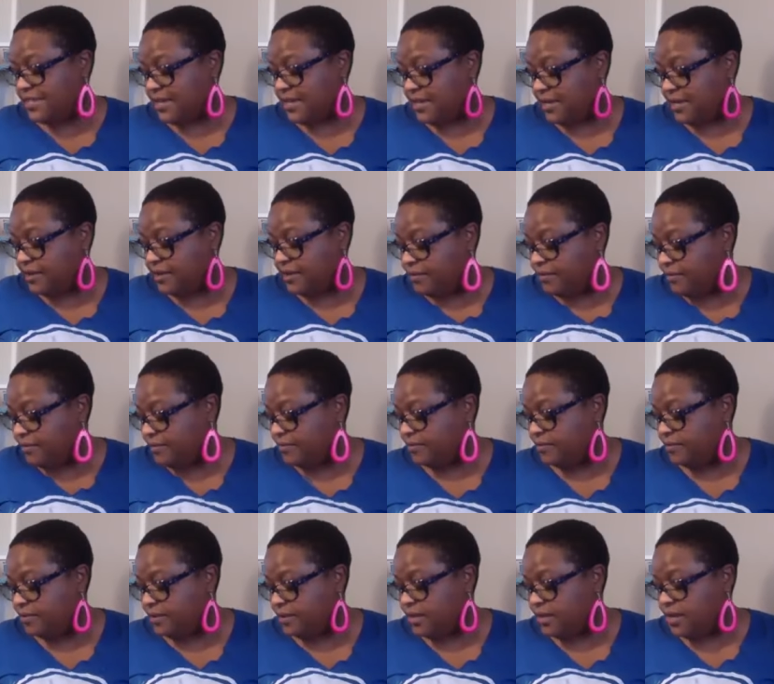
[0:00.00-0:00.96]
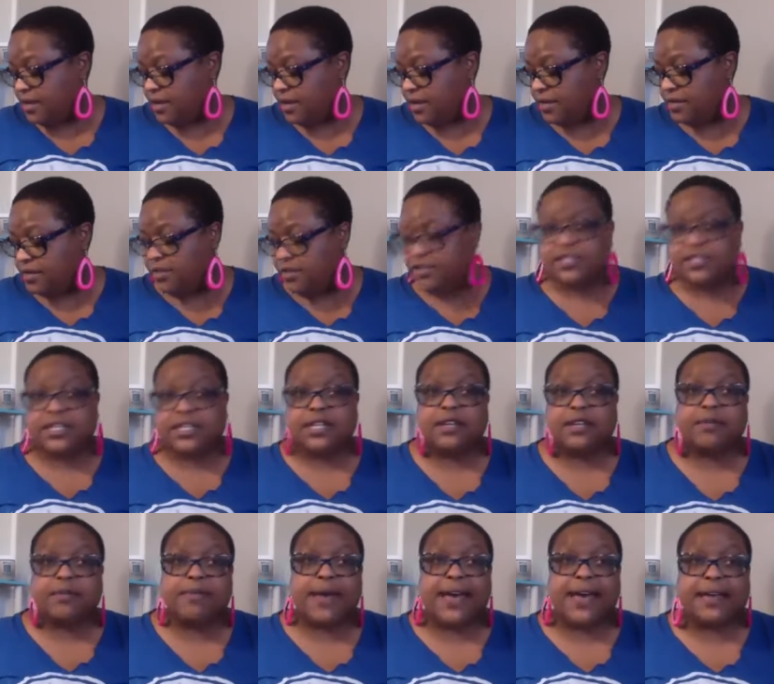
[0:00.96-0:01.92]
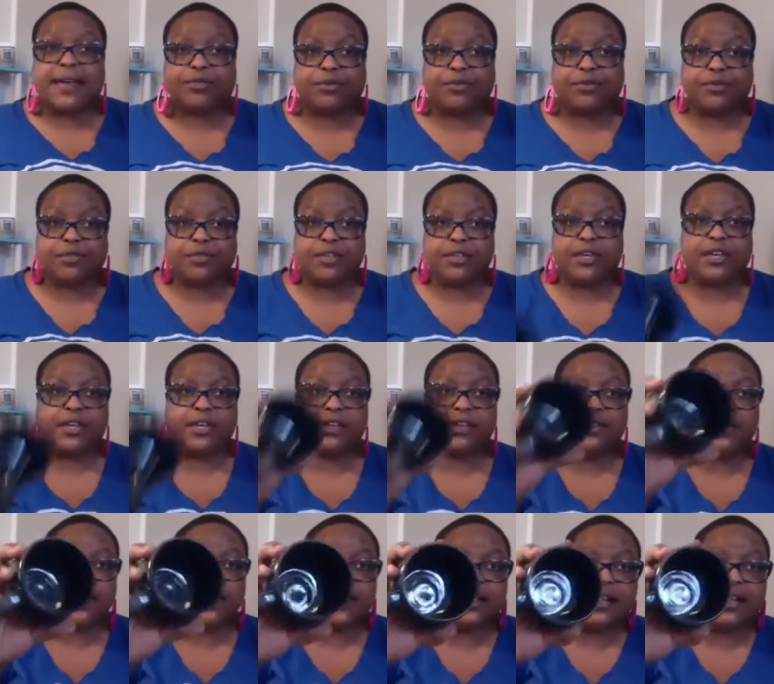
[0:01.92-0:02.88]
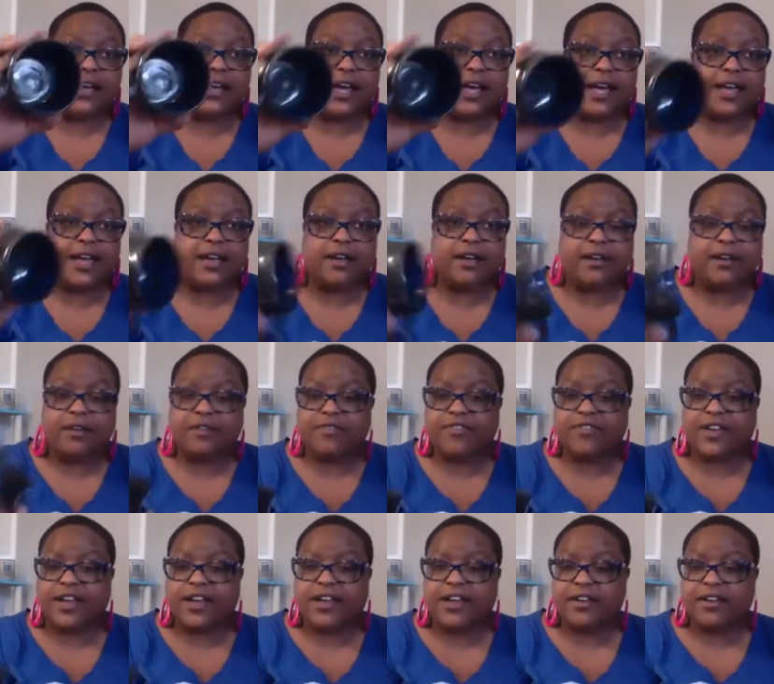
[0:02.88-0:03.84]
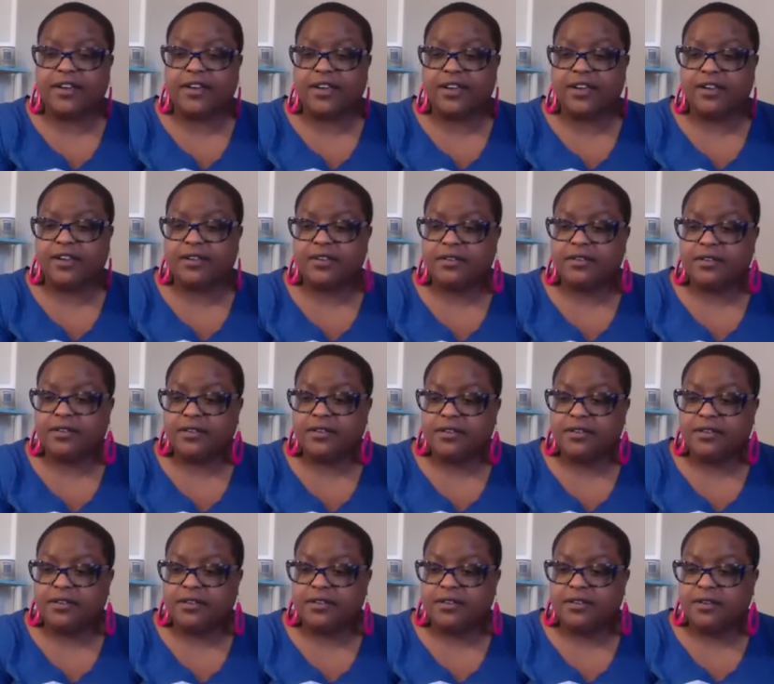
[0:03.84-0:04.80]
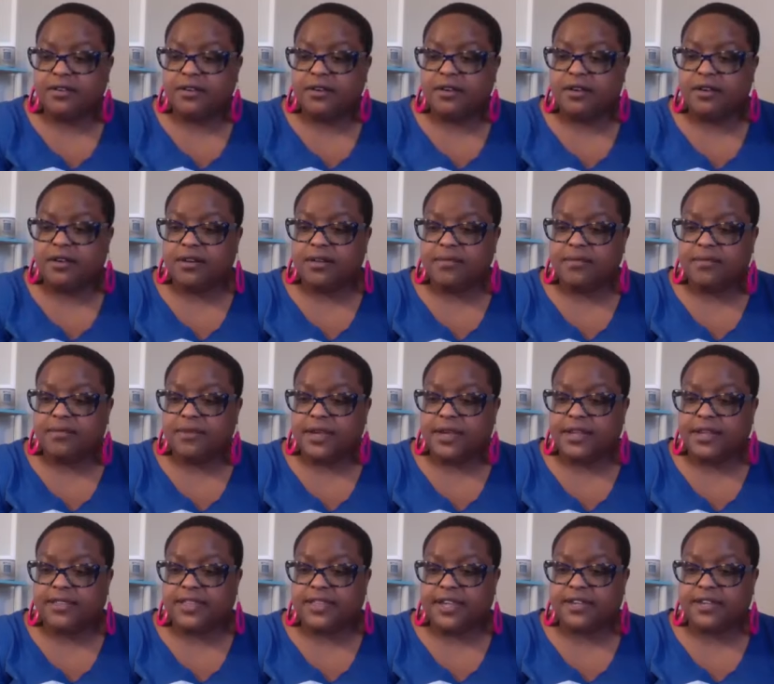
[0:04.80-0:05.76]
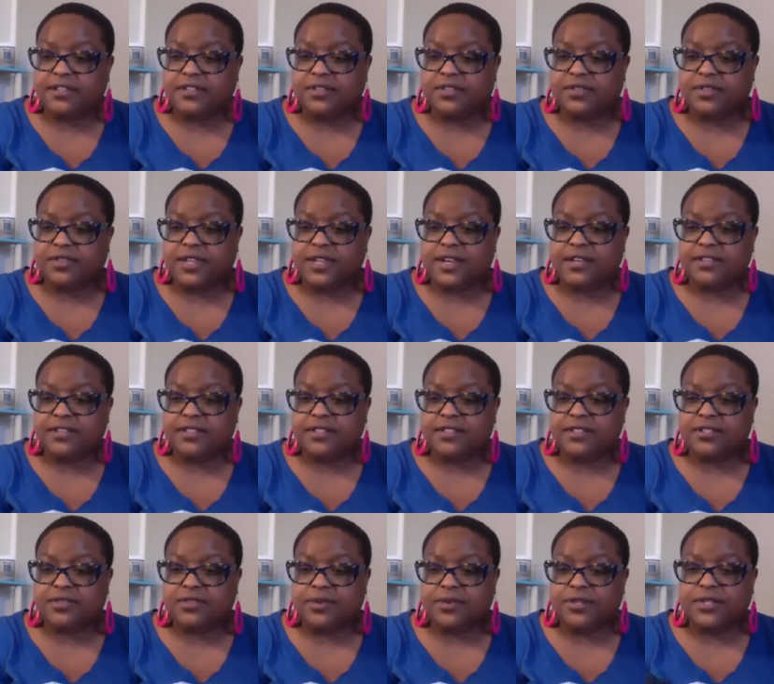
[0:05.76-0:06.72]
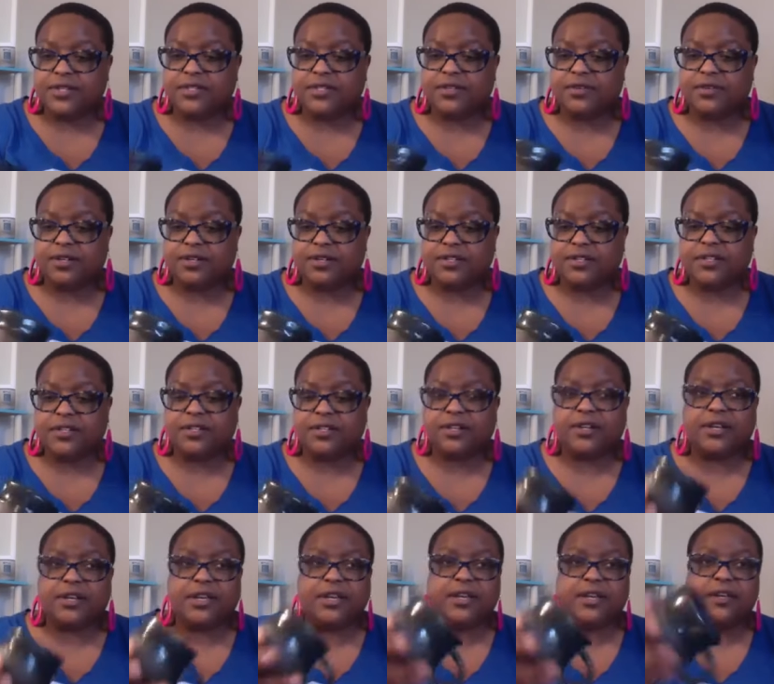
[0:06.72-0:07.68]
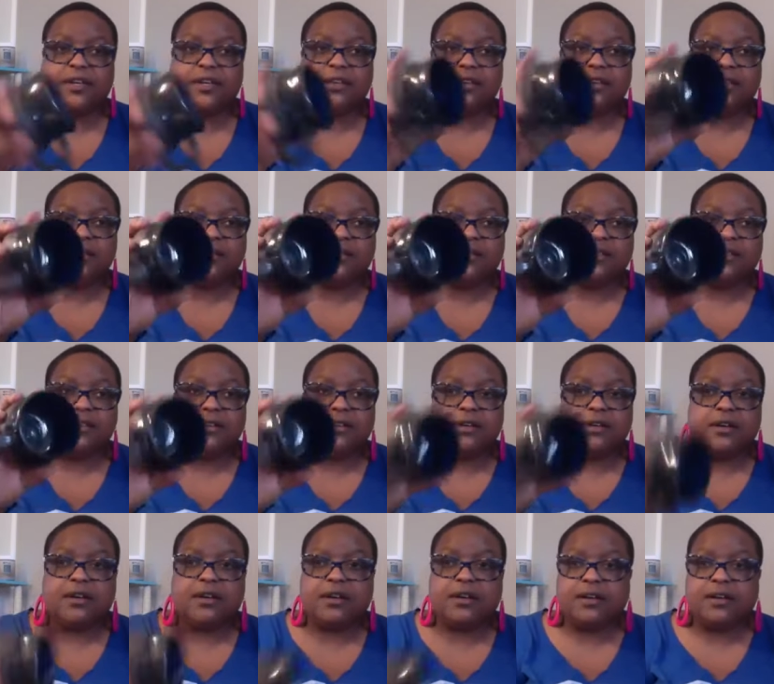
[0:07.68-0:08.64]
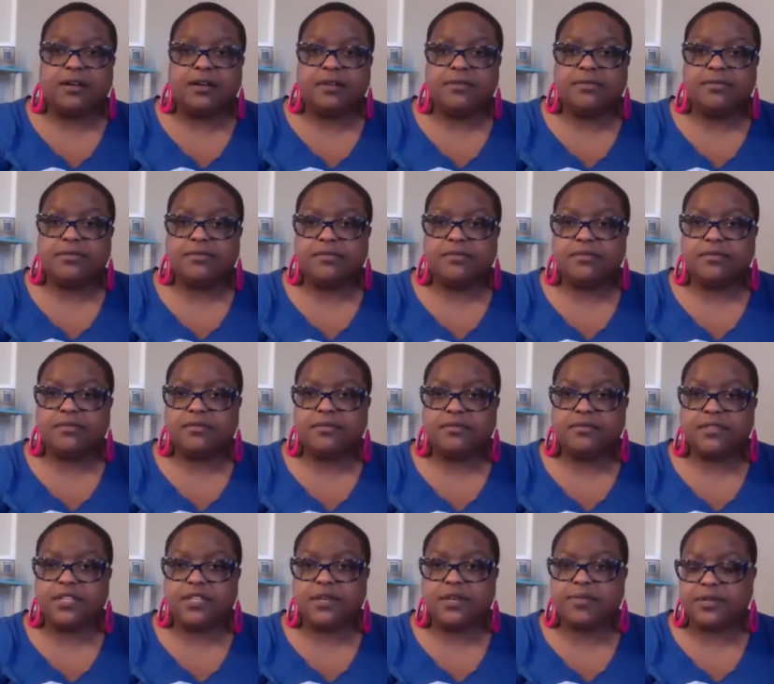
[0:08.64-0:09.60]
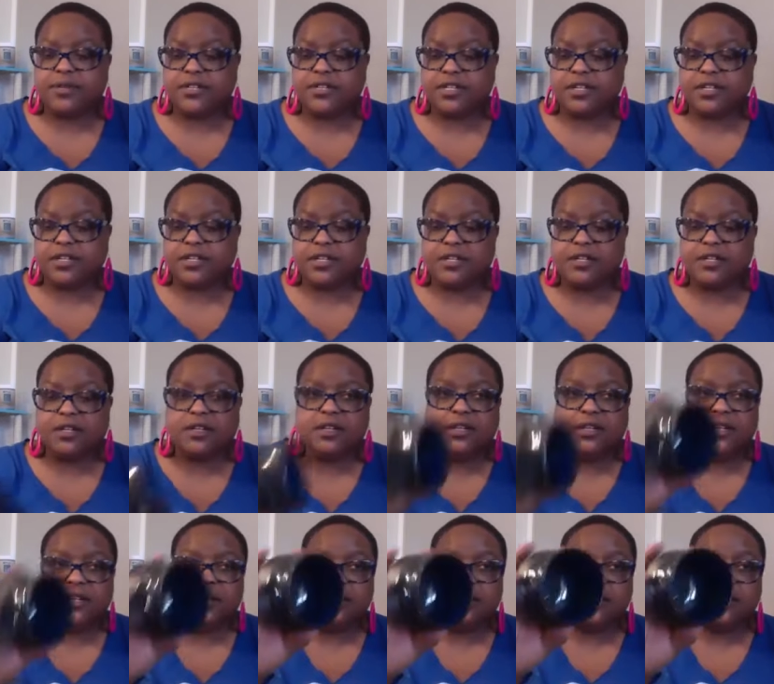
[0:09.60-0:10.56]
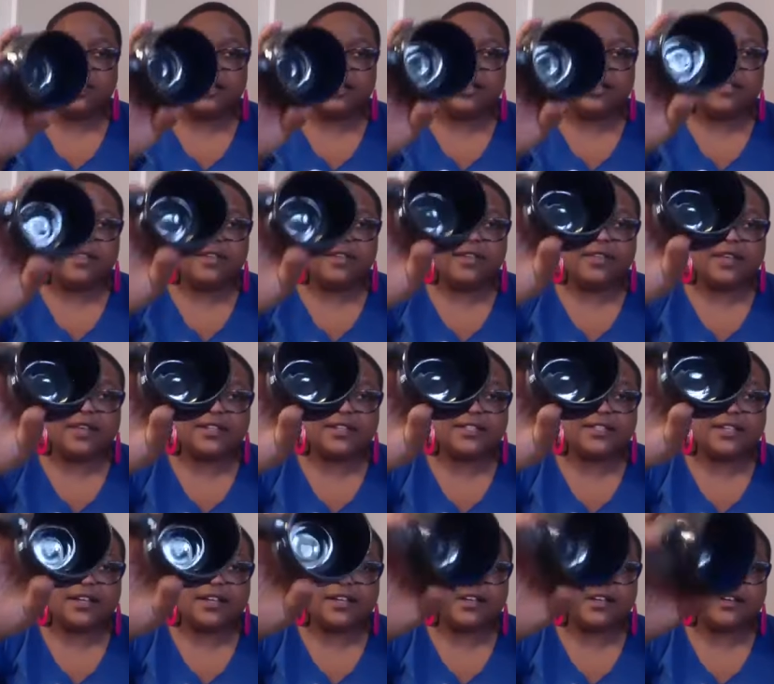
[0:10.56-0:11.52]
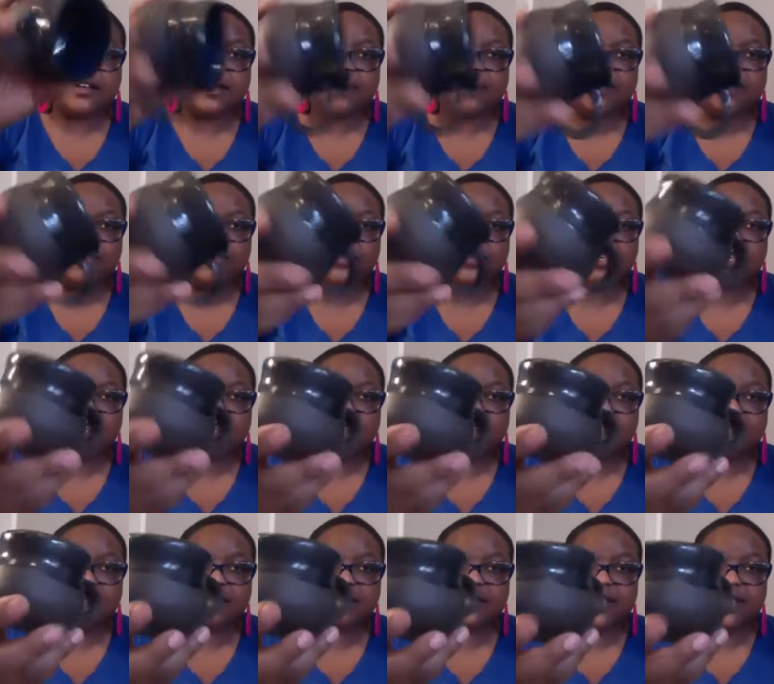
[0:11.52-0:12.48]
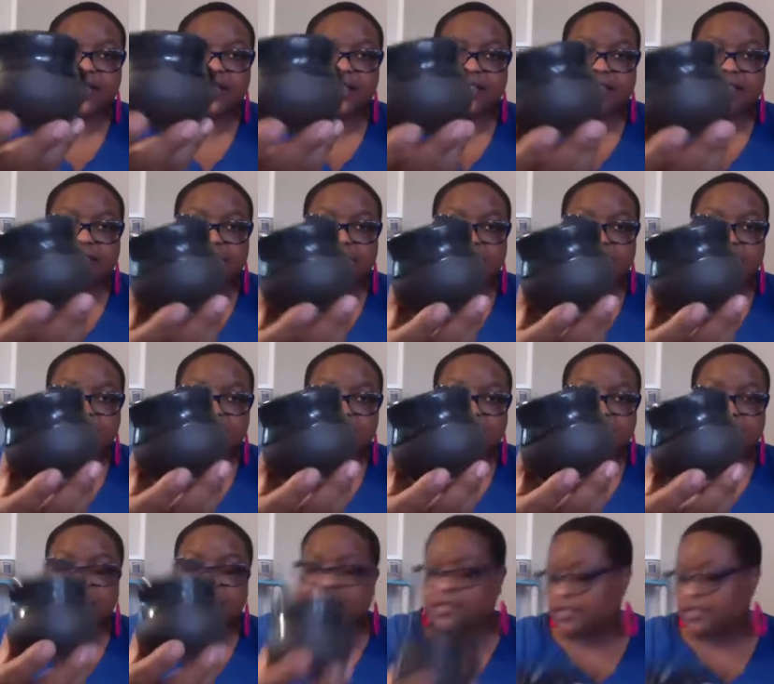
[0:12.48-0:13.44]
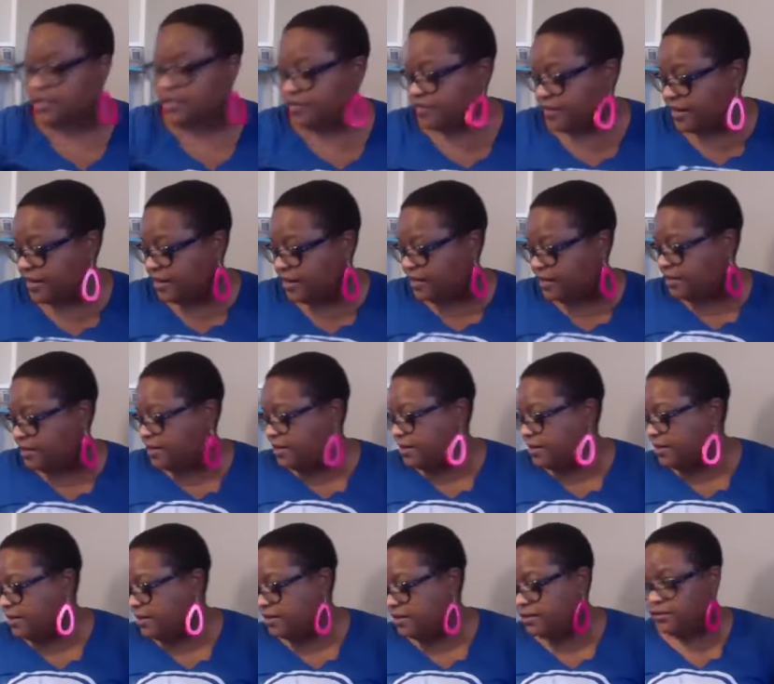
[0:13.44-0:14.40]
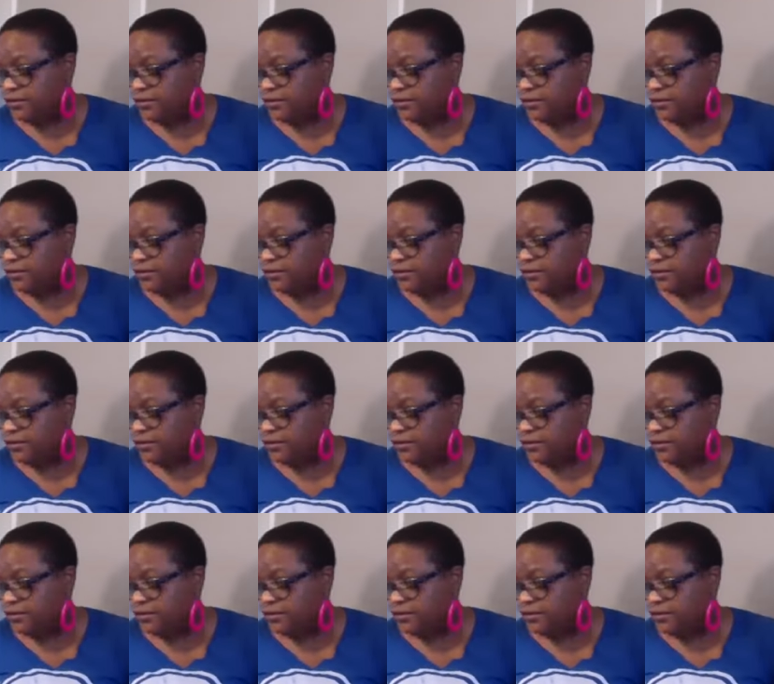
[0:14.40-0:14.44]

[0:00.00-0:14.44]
it, and then you send it back through the kiln at a higher firing um, at that 2000, 2200 degree um, temperature. And then that's how you're able to get the glaze solidified in there.